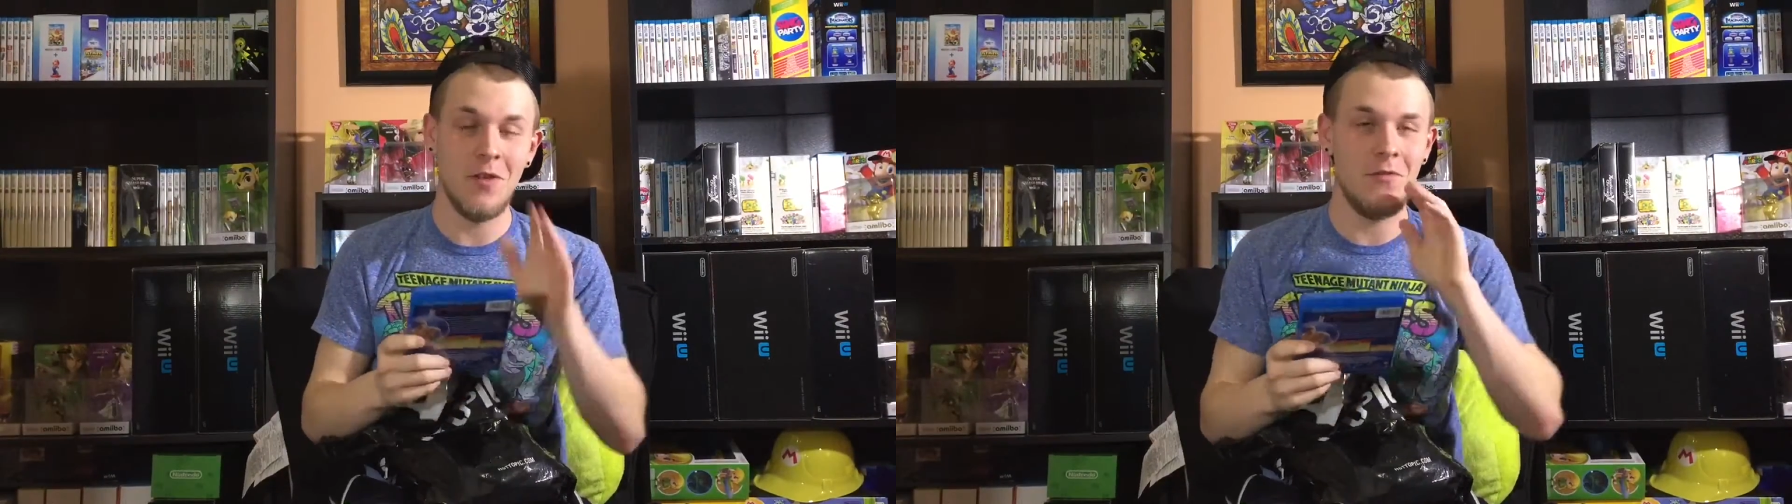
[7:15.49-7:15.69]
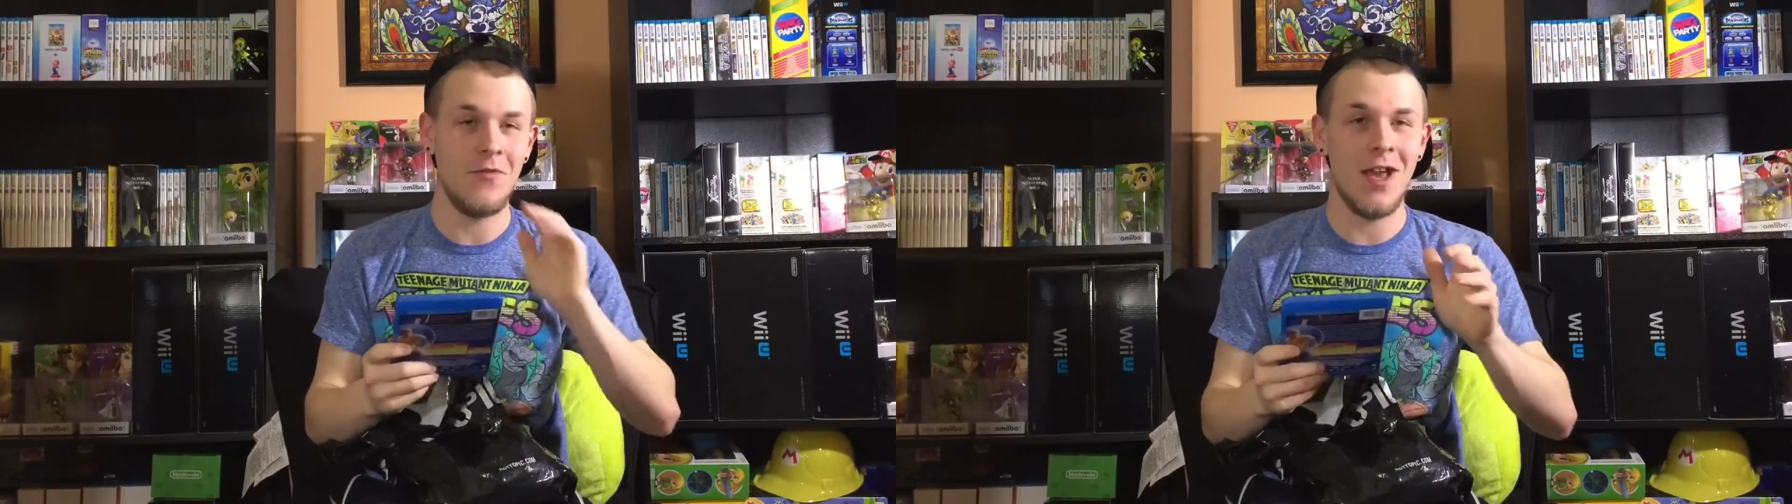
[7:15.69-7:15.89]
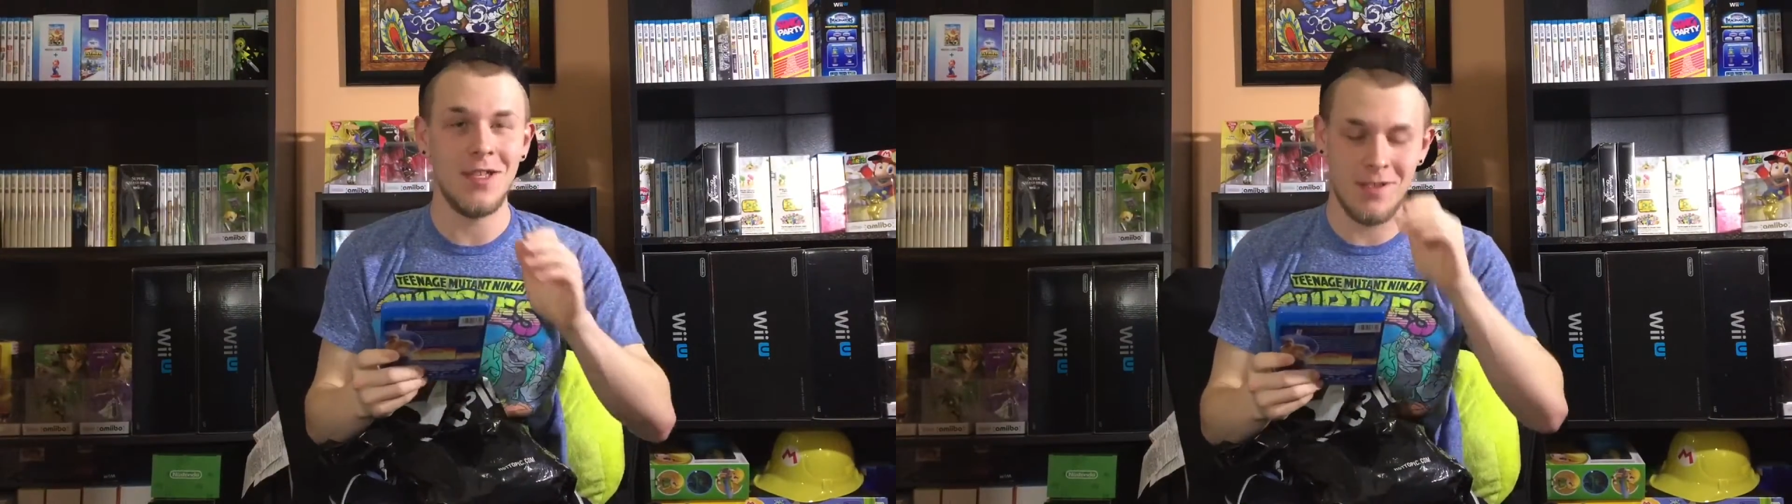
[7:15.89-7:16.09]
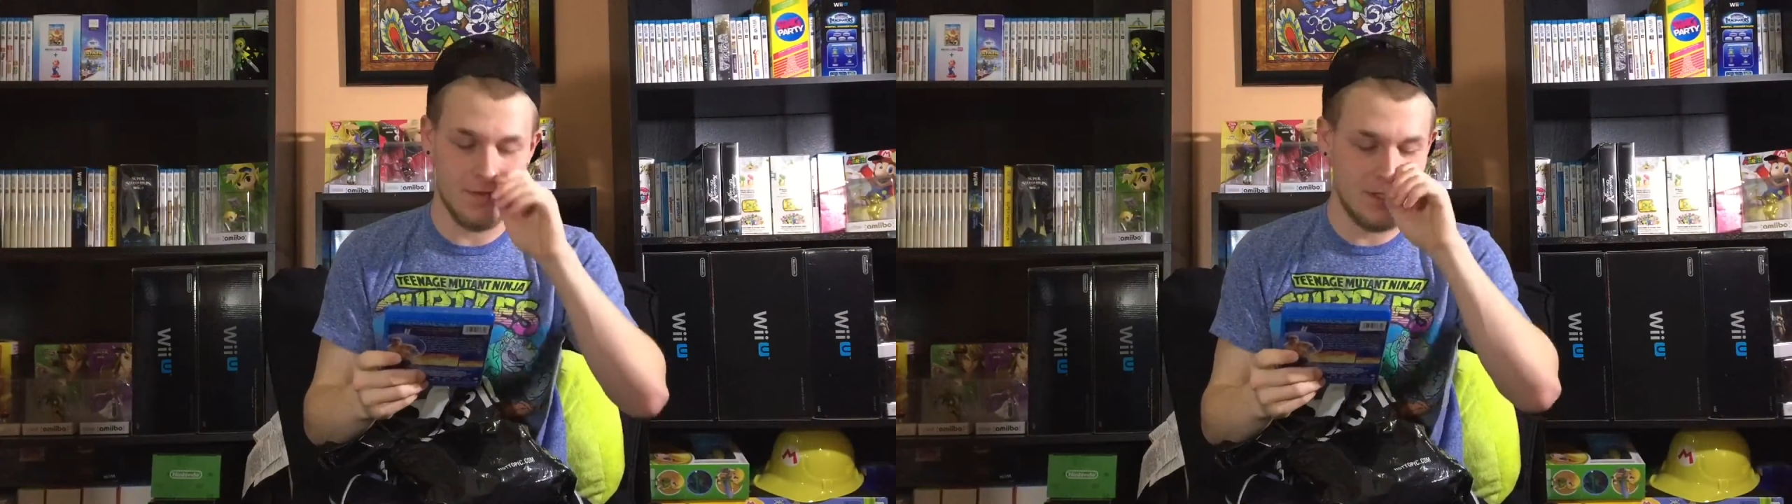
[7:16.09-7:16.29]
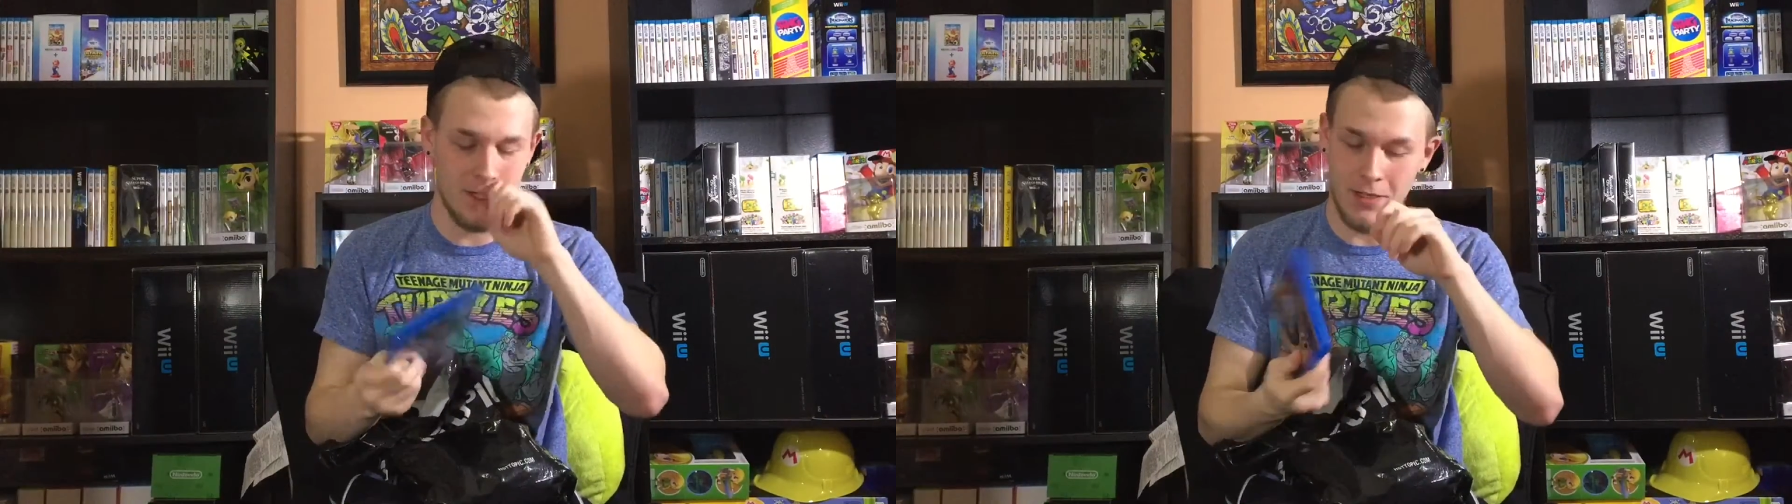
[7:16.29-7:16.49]
If you guys never
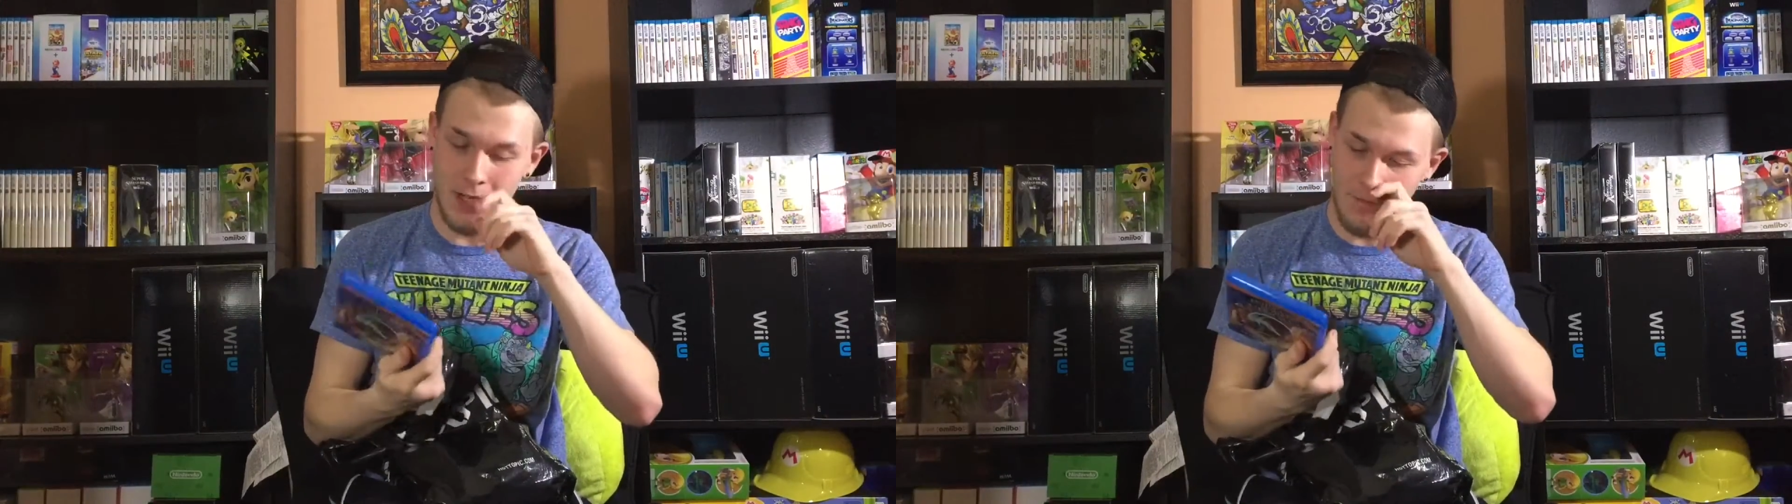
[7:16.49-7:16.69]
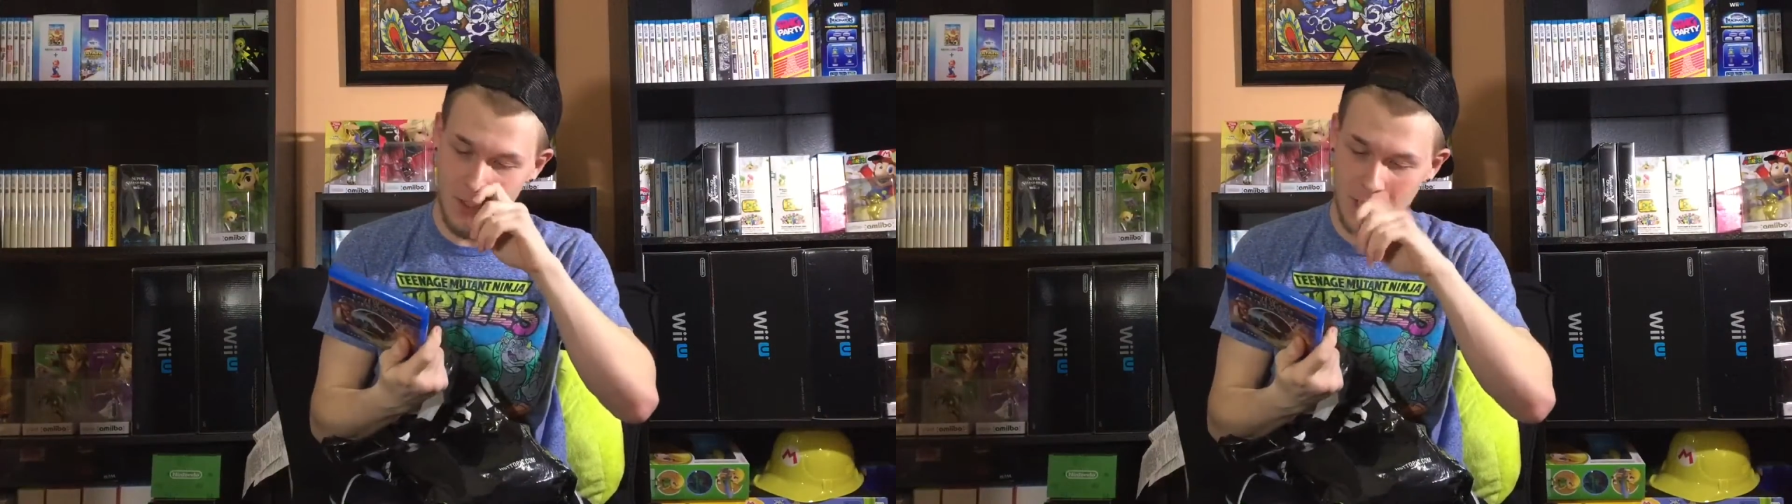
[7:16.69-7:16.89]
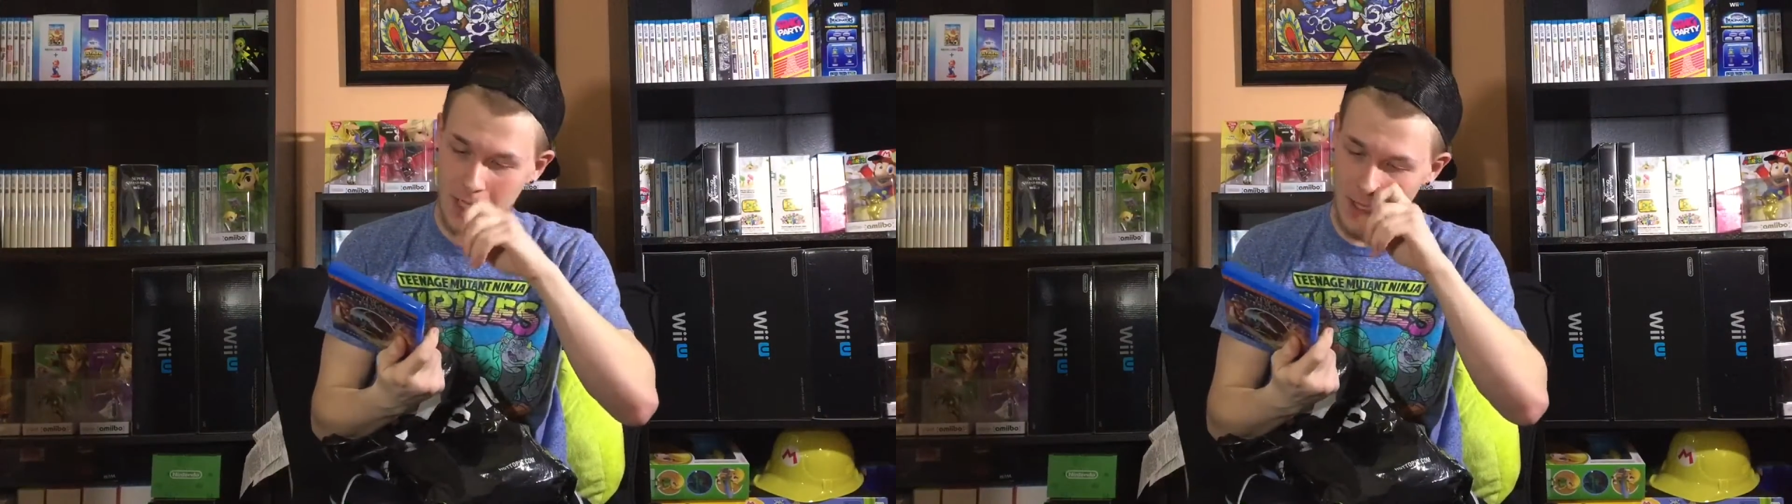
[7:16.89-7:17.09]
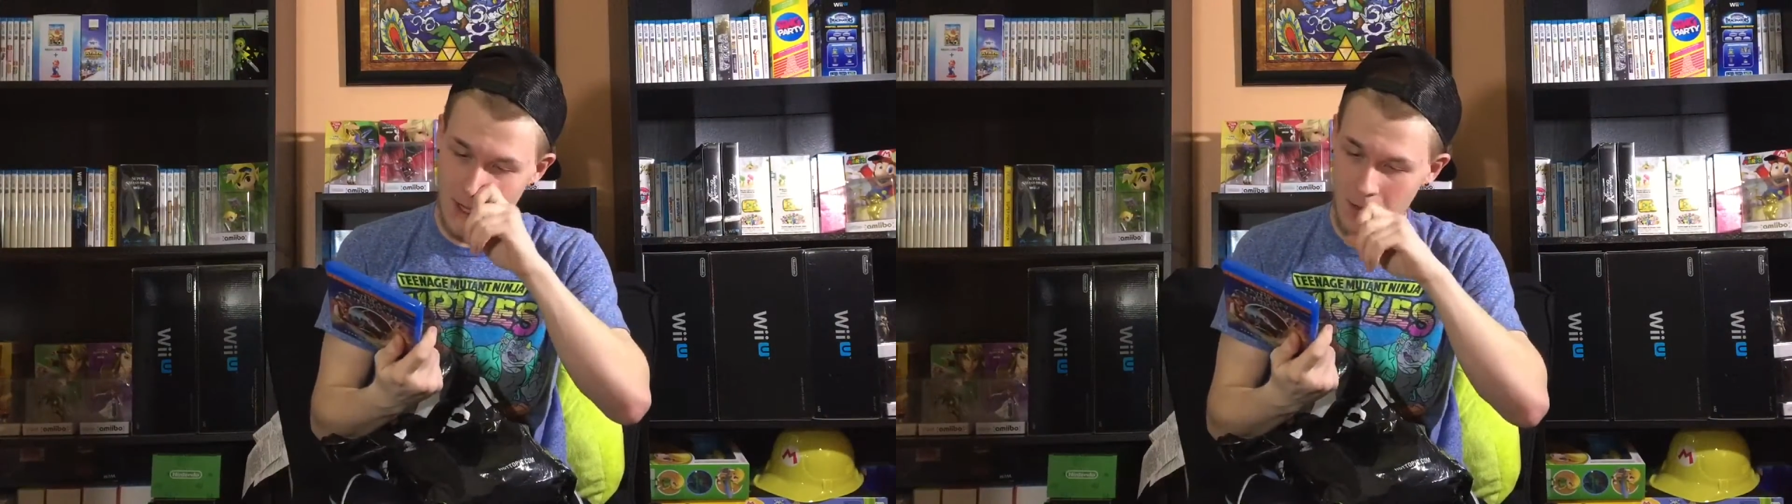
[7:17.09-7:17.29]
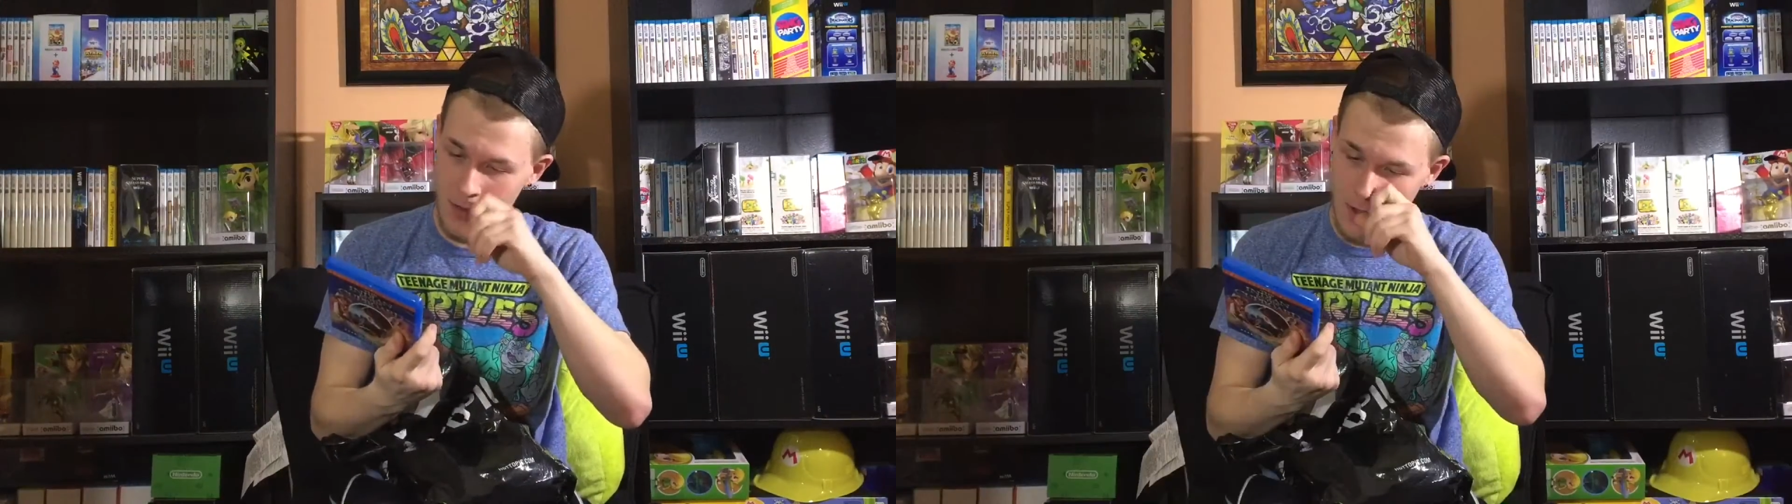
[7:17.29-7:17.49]
seen it, definitely check it
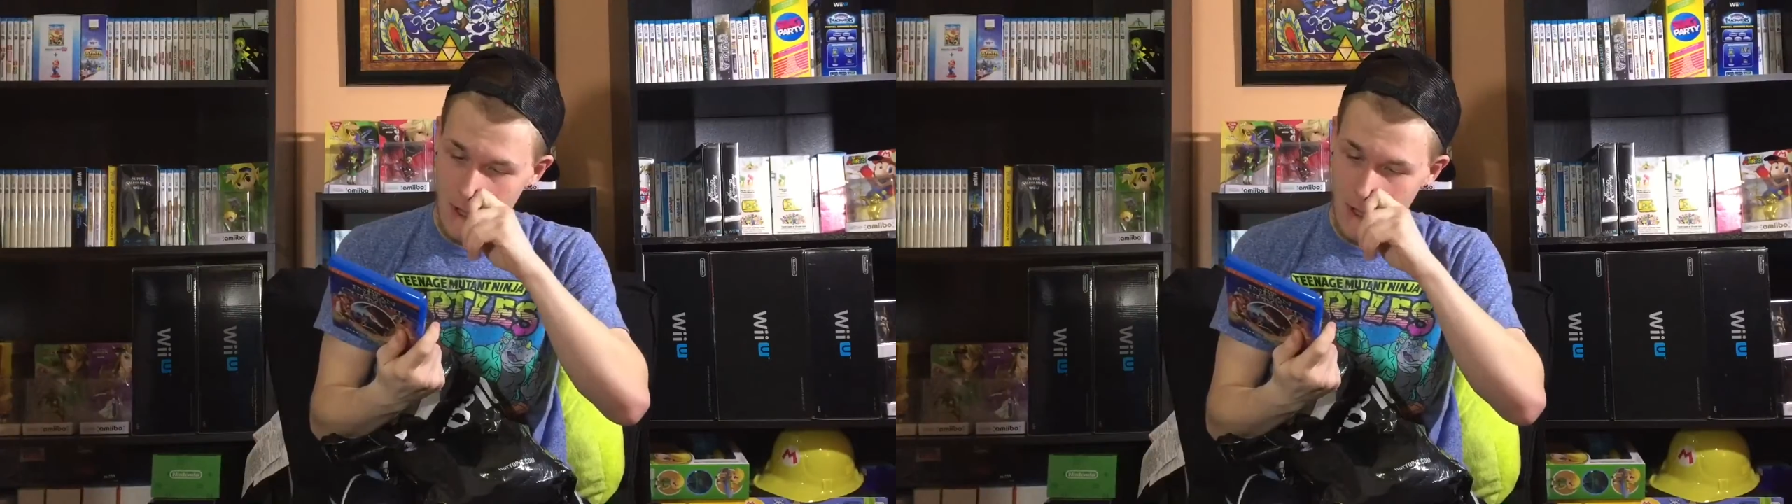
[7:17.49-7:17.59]
out.